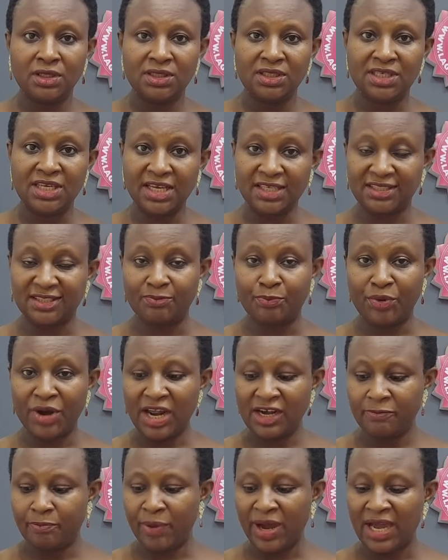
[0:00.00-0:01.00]
this
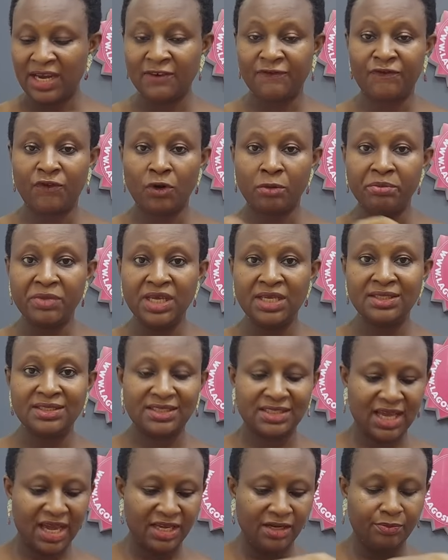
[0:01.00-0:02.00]
bread pan from
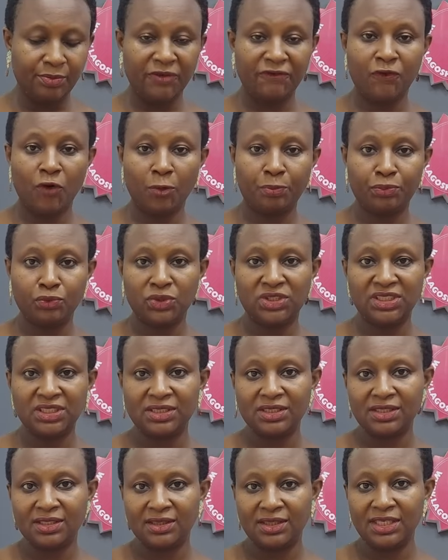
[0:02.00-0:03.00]
inside before
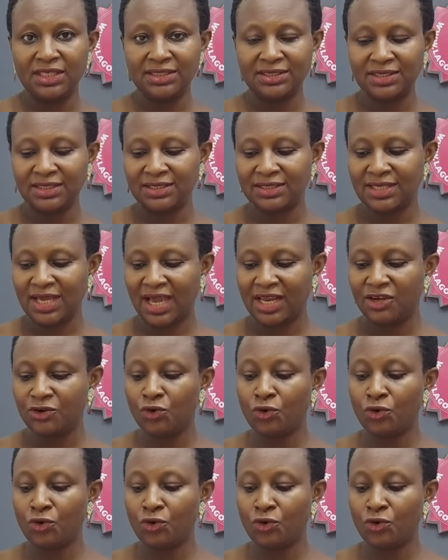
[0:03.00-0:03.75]
putting the things inside.